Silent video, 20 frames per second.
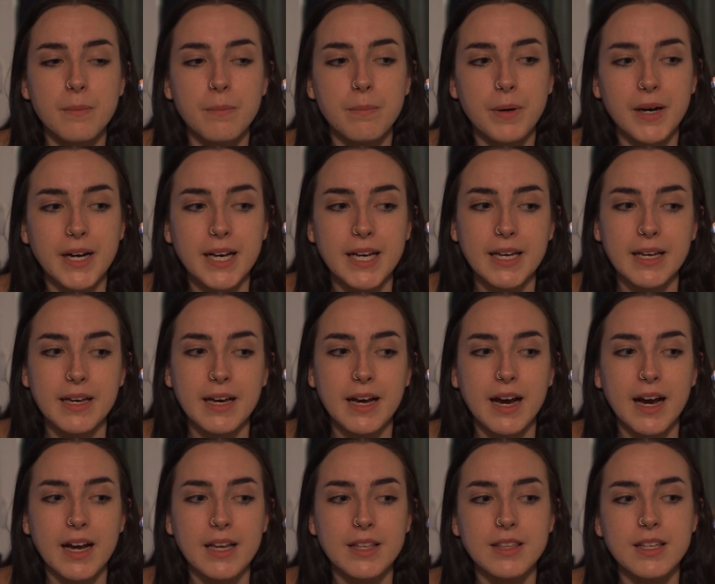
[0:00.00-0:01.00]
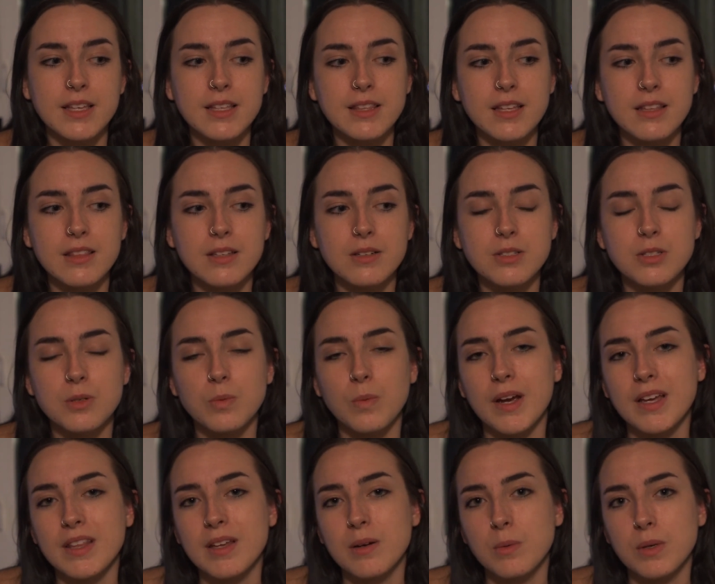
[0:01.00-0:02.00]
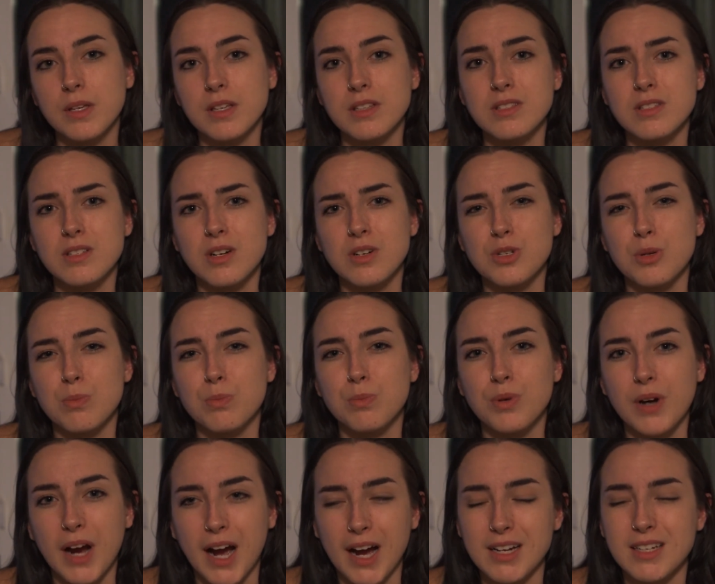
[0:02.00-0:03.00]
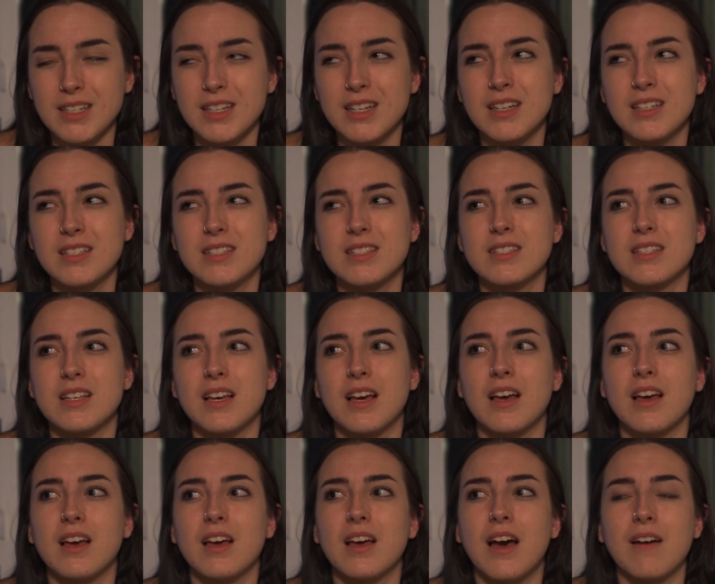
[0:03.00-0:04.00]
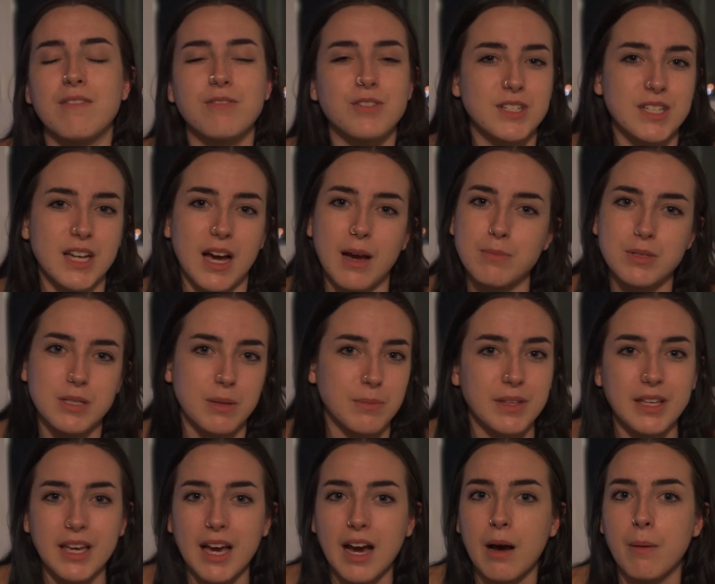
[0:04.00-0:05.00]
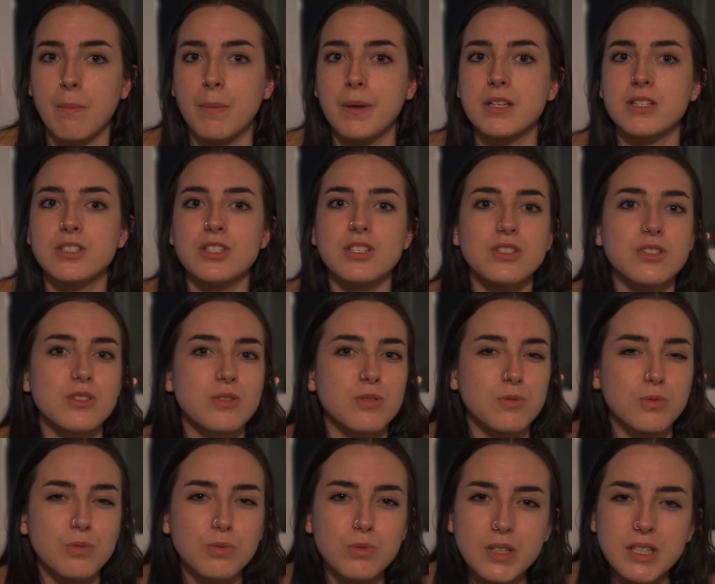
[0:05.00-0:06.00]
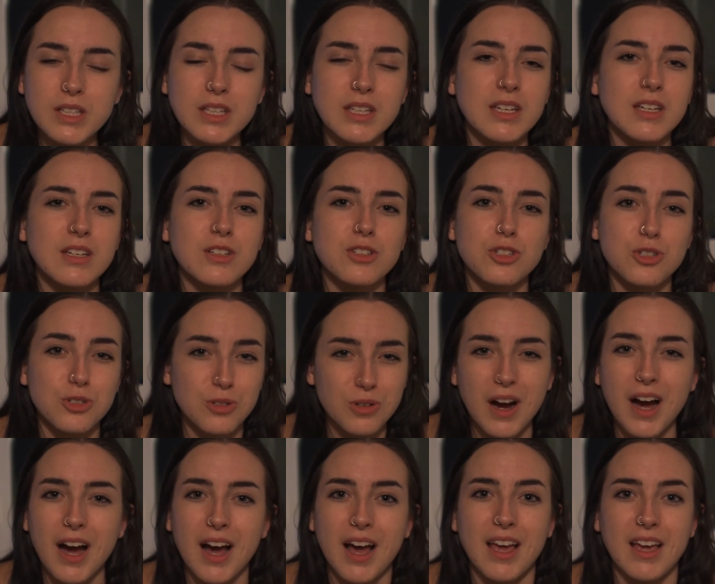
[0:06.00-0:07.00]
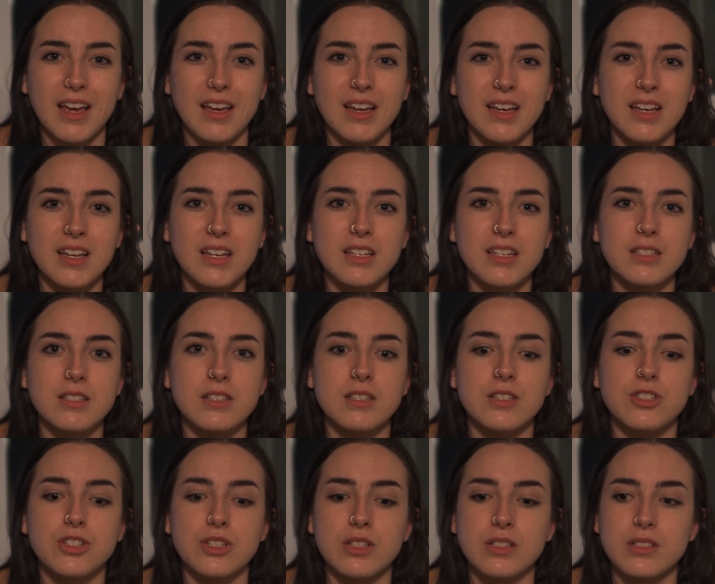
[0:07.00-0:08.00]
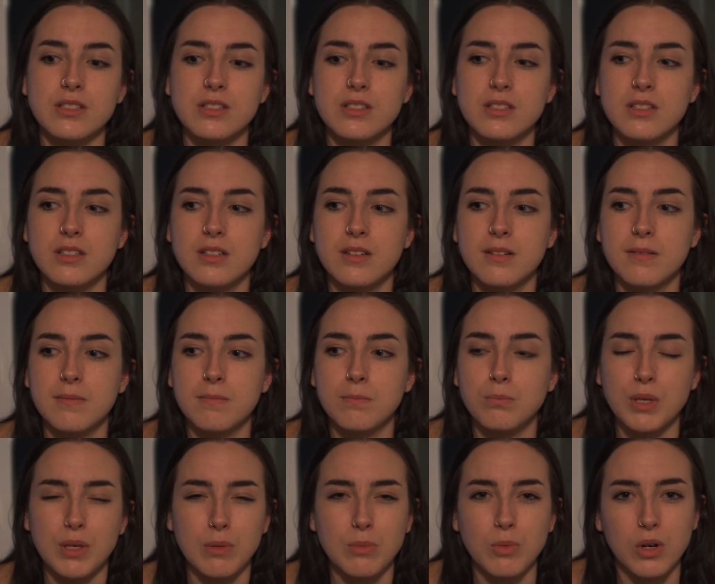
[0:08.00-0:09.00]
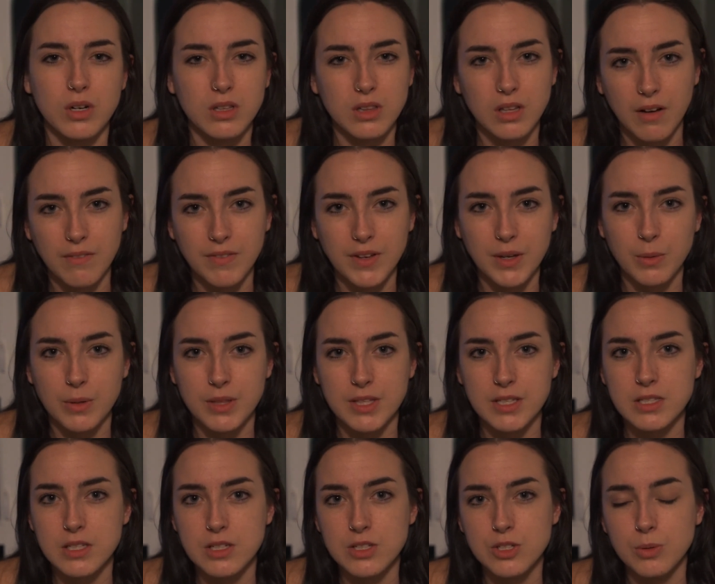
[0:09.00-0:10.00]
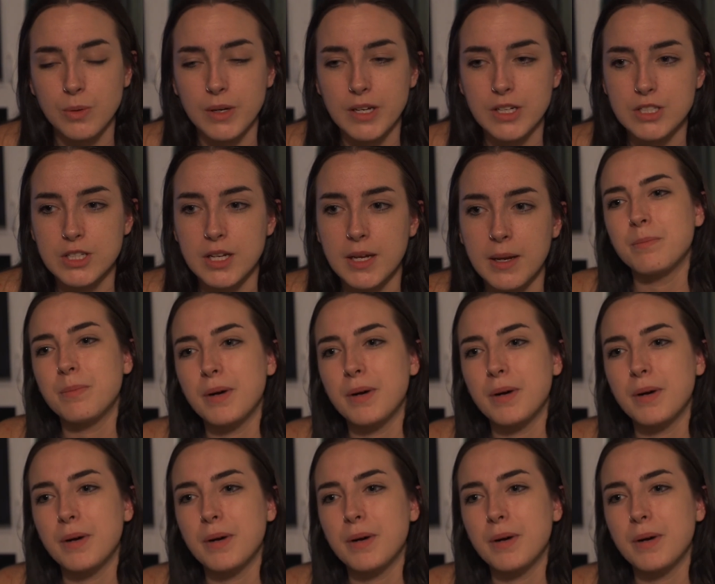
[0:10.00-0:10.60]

But I think that there's a way that we can start to practice every time something happens, just really try to just be more loving with the situation.